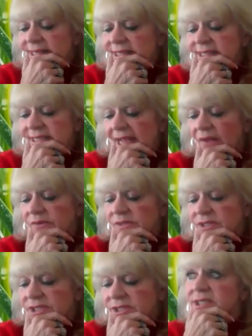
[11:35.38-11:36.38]

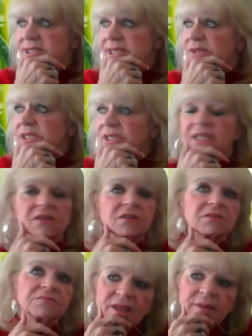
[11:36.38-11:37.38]
sounds sounds a
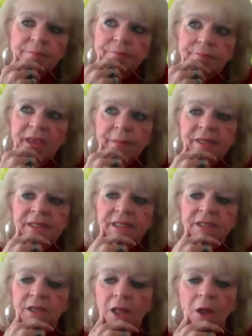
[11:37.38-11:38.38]
little maybe a
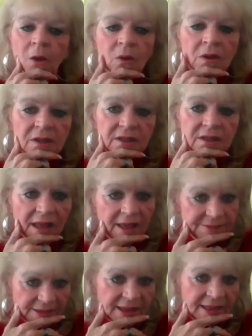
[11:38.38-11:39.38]
little low
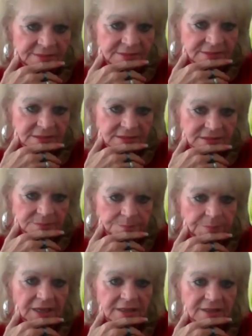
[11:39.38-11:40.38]
on, on
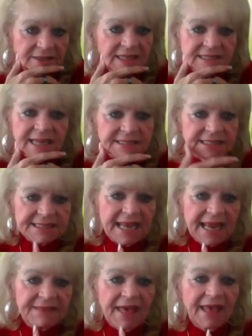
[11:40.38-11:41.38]
but that's not to
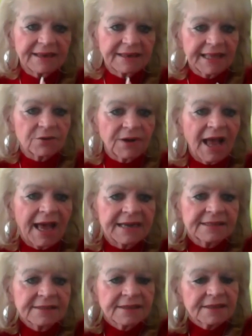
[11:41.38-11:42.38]
say that later
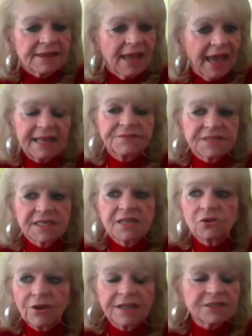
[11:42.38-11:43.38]
on and I've
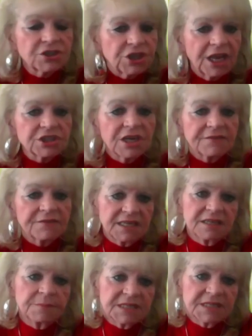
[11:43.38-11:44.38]
seen grants change and I've
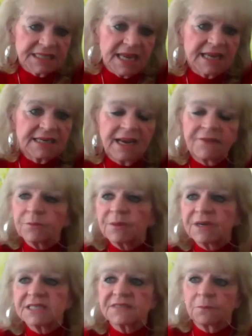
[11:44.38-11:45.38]
seen them extend, and
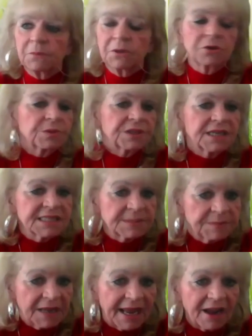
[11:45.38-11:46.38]
everybody's familiar with an
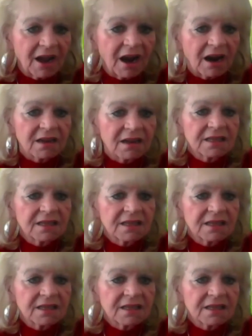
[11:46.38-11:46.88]
SBIR,